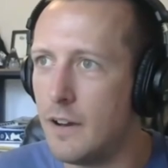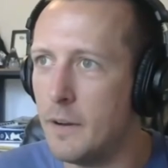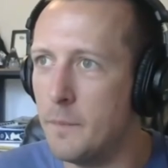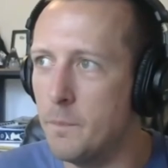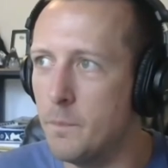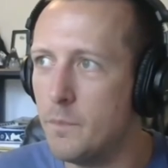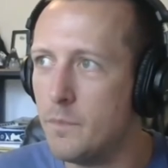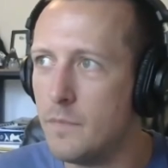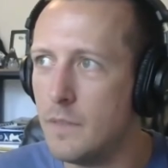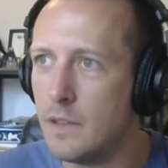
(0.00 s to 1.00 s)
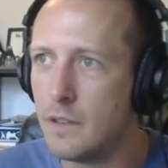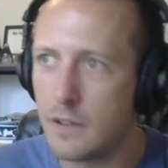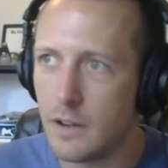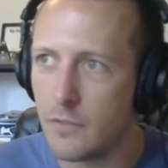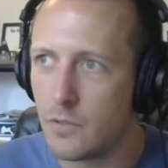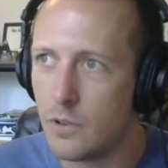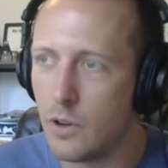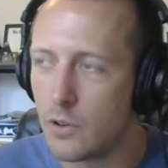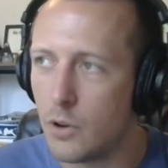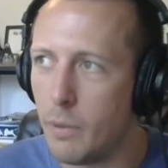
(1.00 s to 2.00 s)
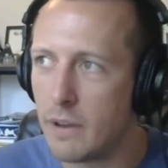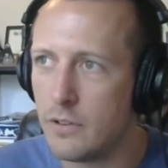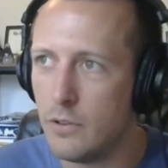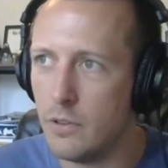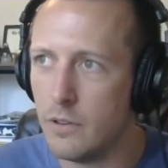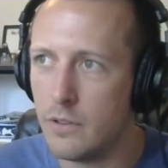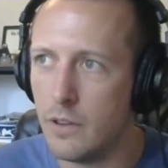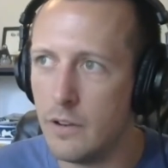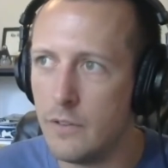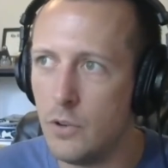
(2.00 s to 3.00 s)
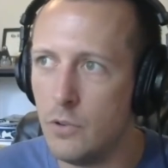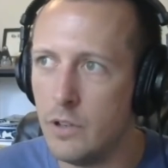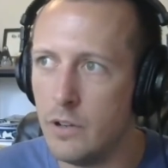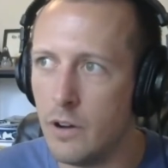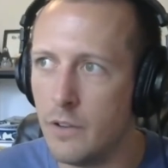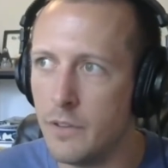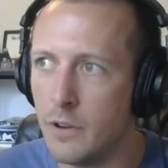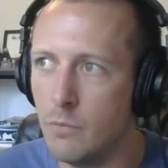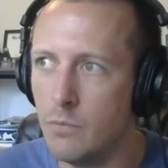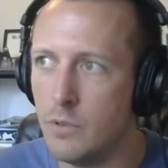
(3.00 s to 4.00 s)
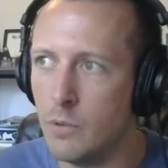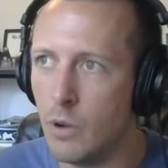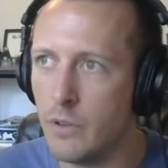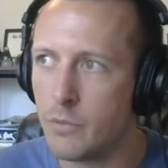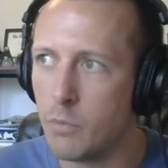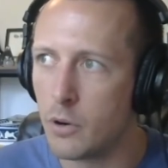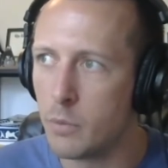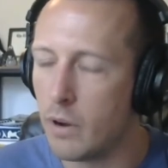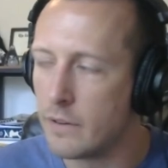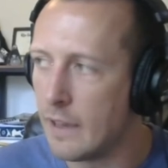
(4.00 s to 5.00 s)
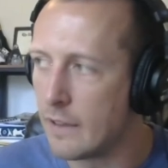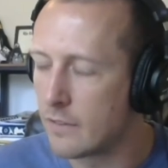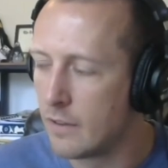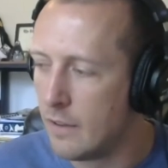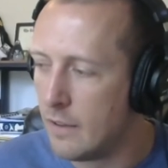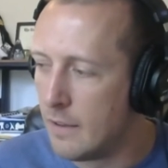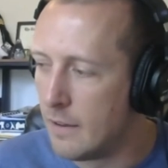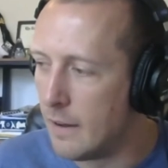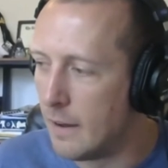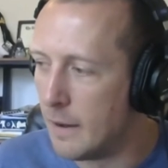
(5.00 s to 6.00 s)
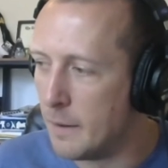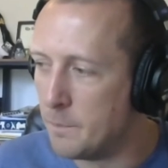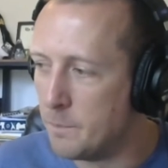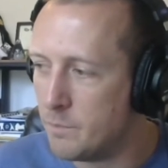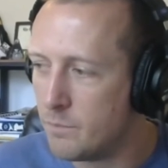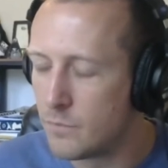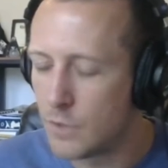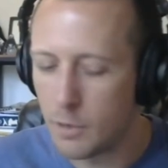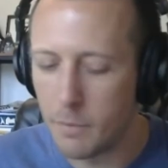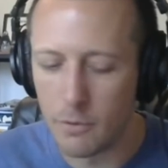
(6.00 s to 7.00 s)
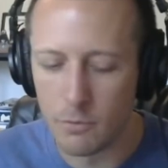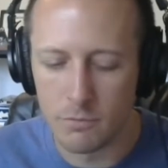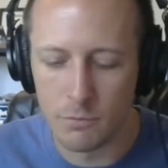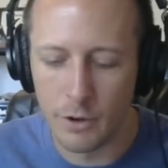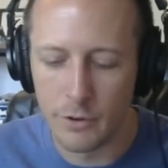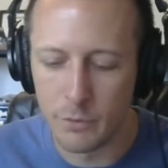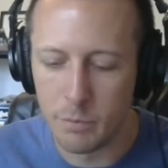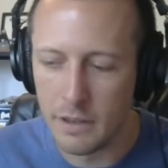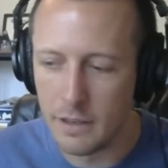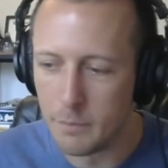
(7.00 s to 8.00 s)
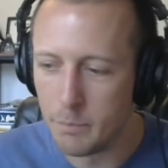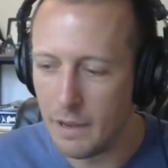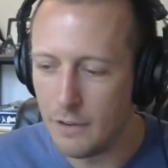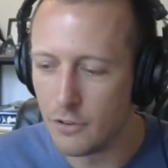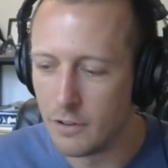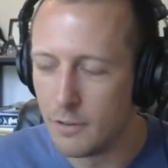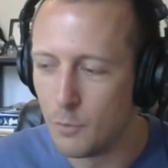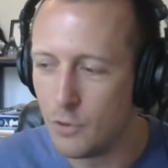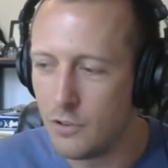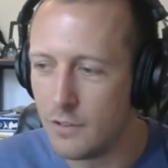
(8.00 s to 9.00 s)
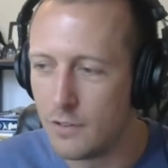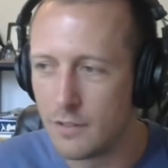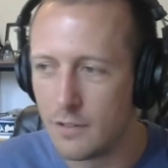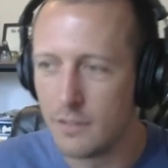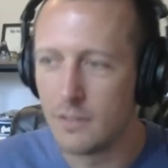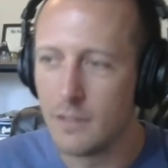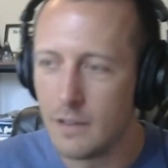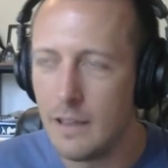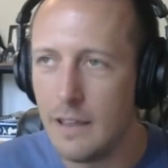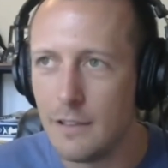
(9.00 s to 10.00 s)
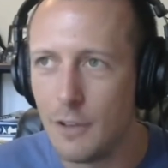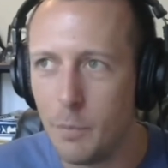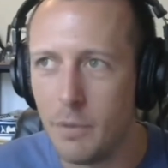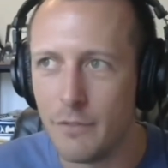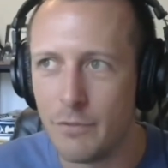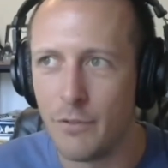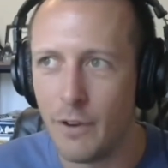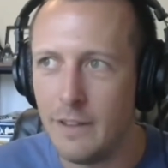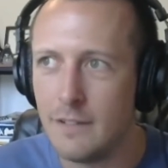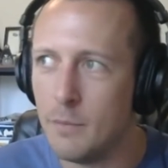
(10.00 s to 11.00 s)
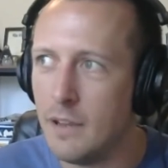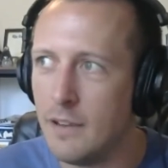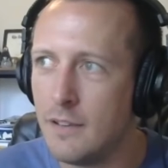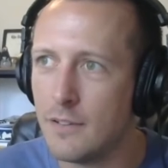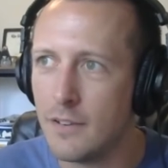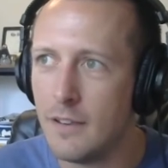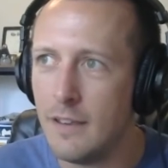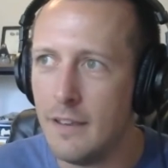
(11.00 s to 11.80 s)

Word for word: um, kind of a callback to the, the, interview you did on the, the Run Smarter podcast, um, talking about runners being impatient, which is a little bit funny to me because,